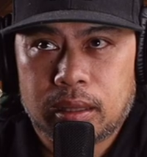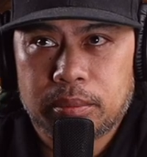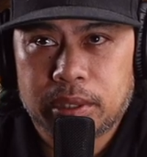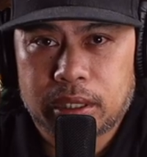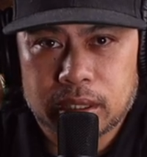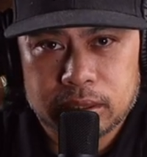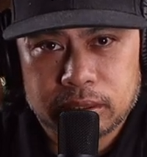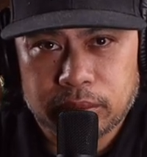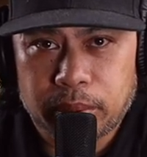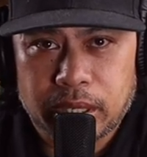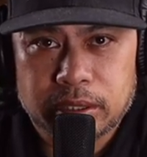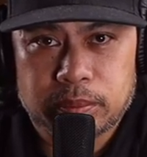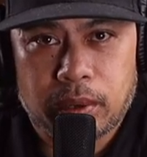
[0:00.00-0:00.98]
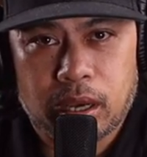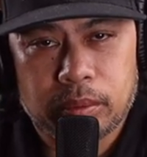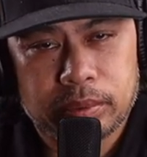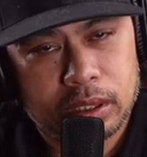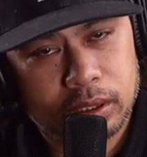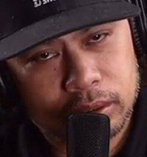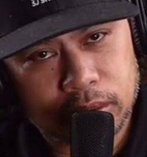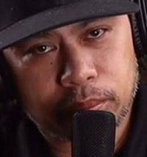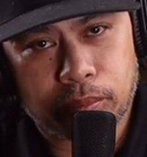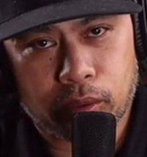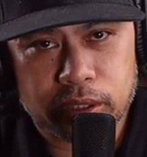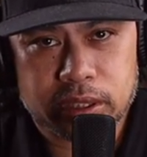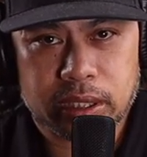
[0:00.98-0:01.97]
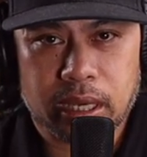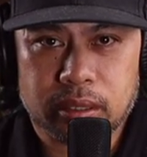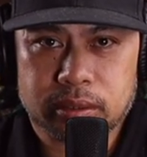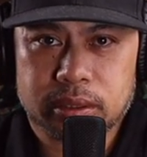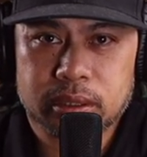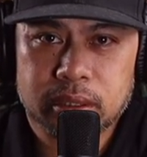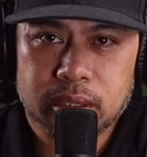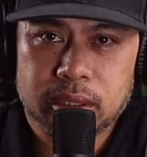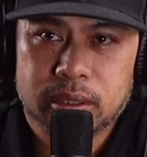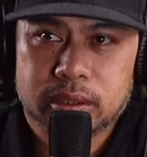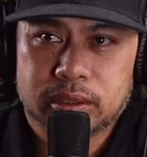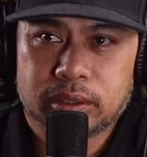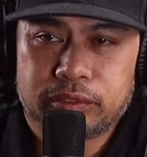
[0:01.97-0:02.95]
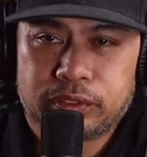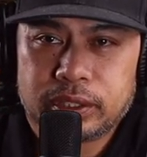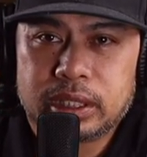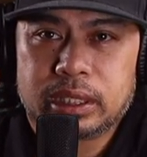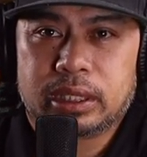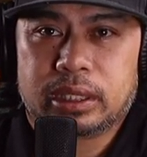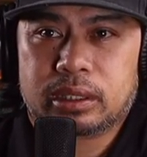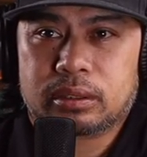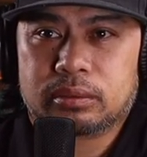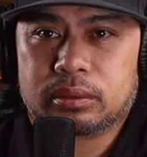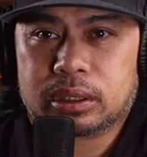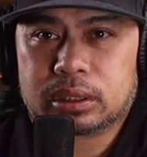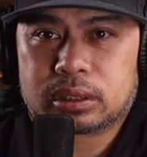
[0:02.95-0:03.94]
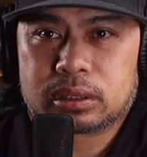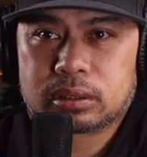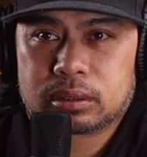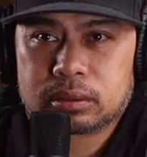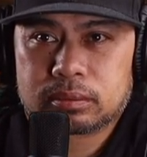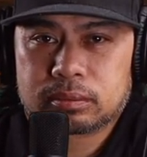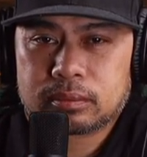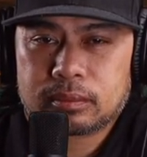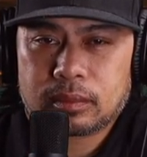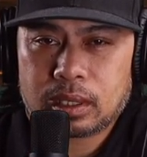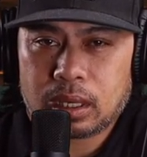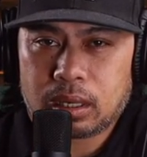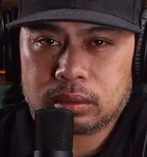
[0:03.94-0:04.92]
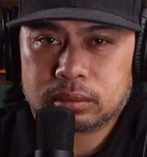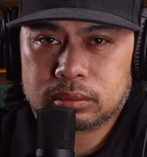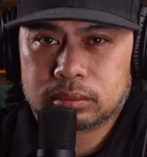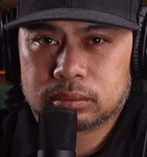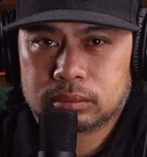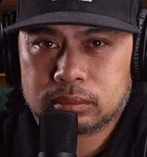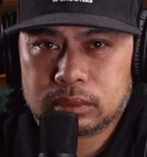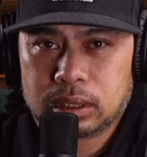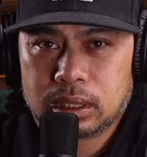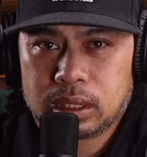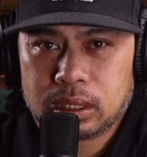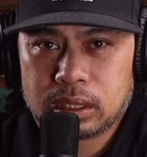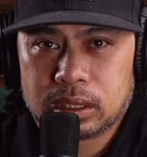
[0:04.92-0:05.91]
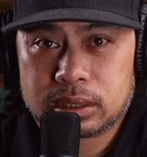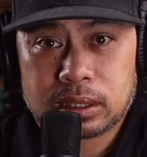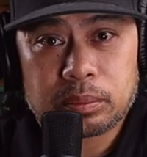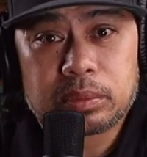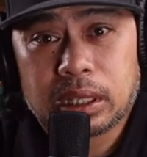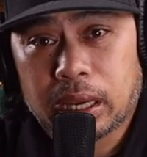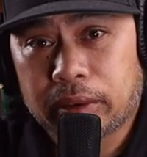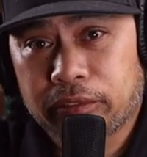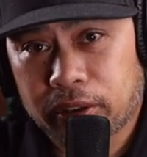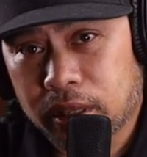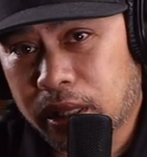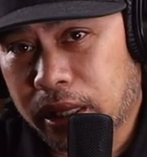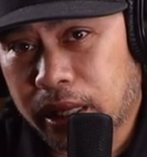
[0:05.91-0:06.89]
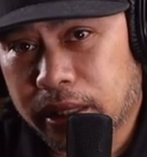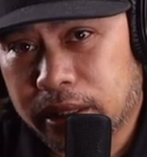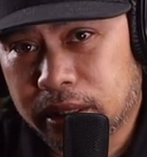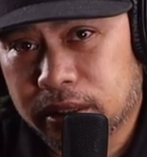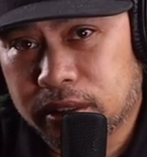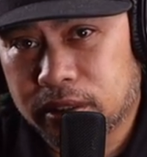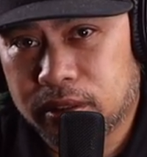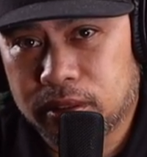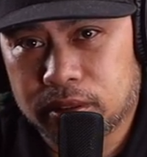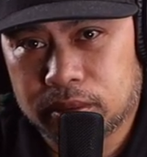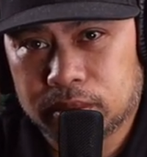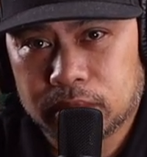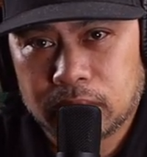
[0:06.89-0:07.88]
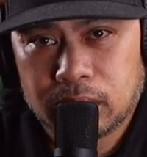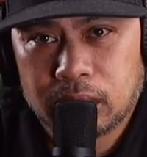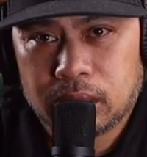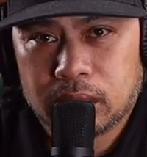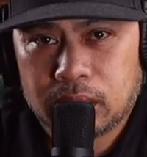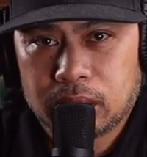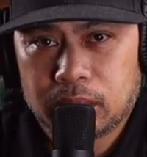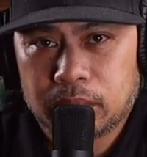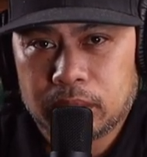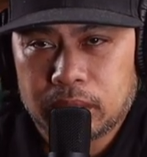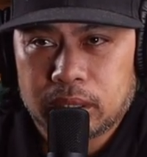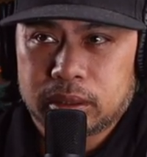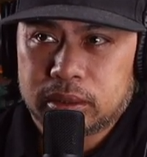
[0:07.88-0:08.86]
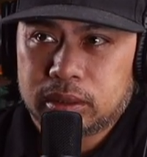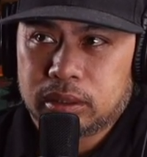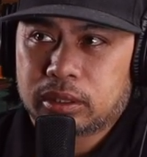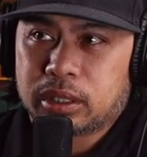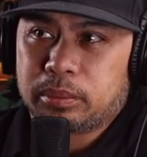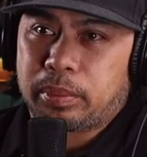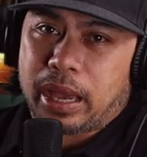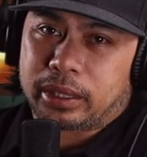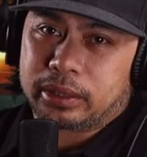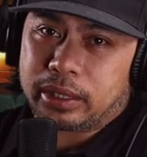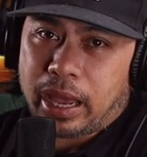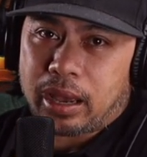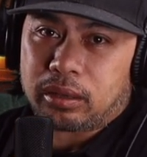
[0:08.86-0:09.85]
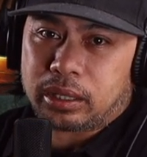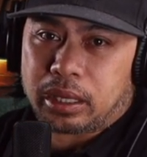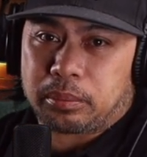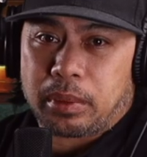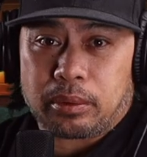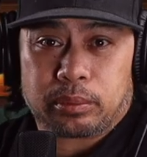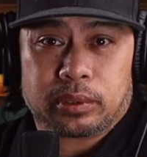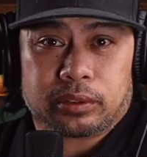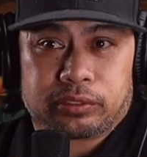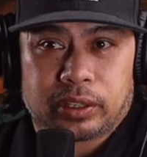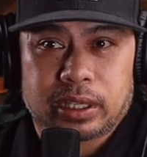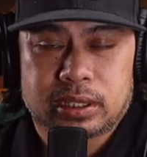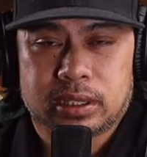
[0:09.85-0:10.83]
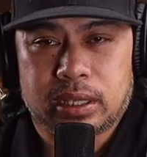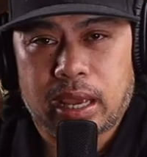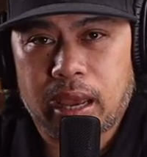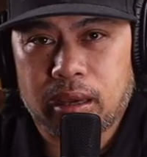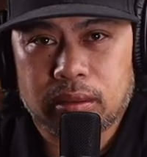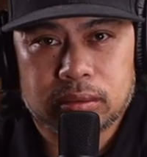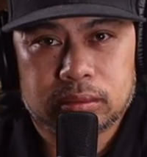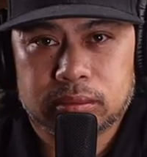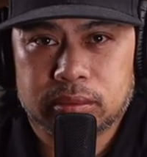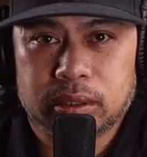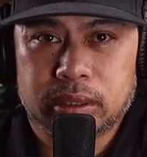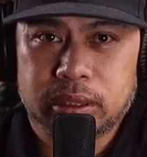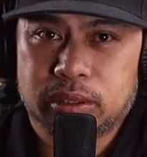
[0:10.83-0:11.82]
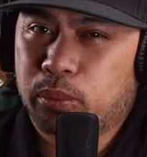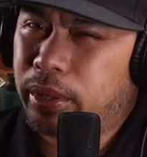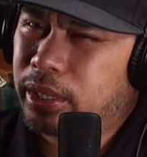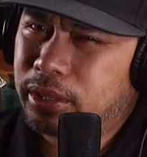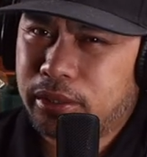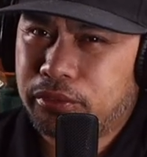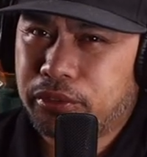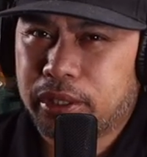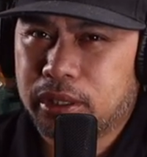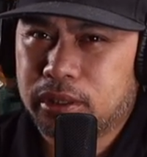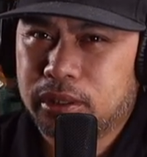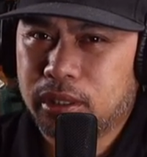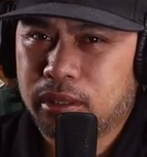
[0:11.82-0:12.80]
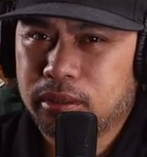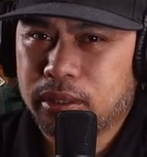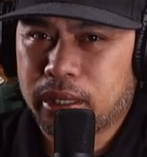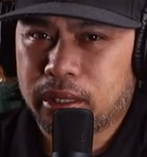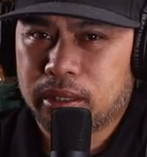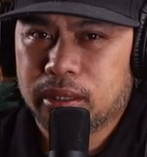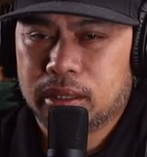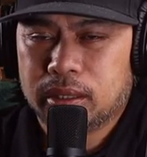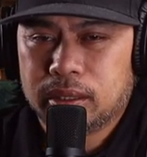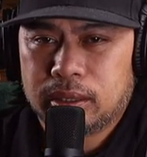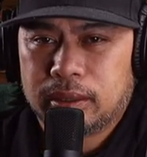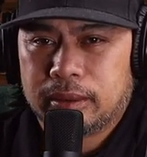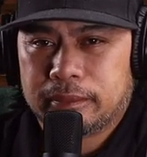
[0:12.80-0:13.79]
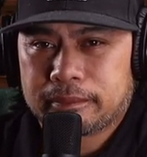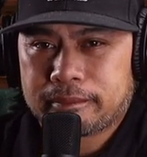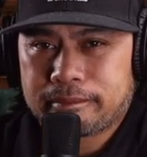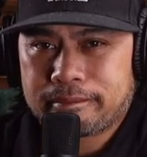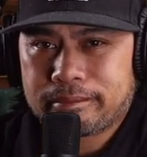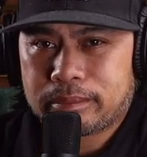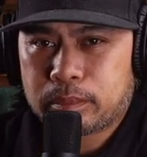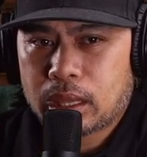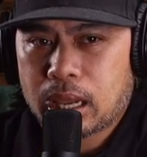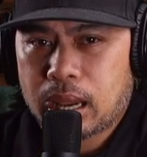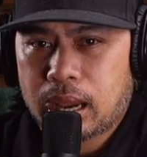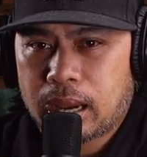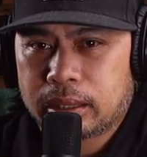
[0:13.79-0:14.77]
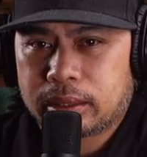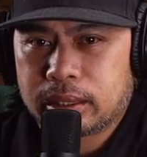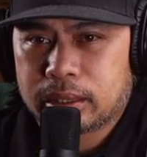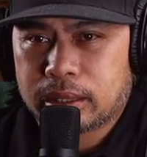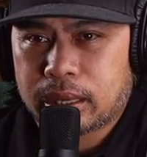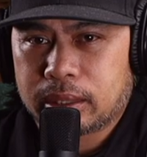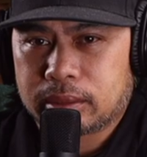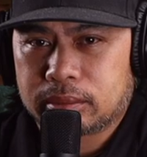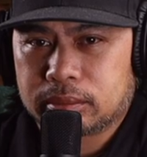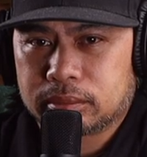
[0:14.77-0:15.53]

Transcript: because of baseball, because of Boy Scouts. So fitting in was you know, something I felt like I needed to do. Uh, uh, looking back now, like my real friends now, it's way different. You know, like I think that